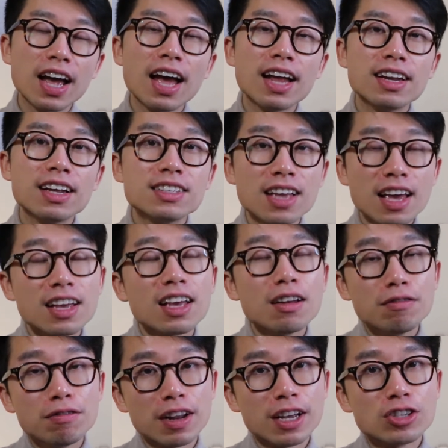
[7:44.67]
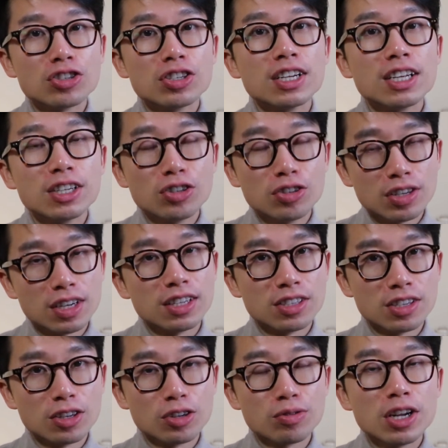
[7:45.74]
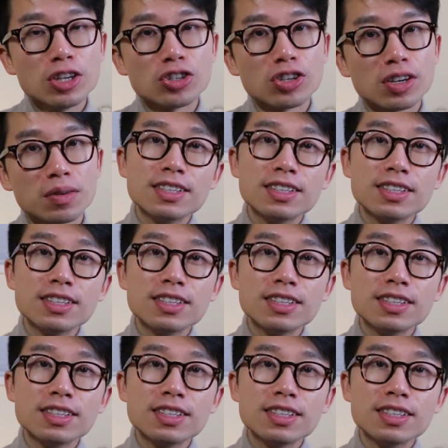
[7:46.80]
and they take inflation into consideration.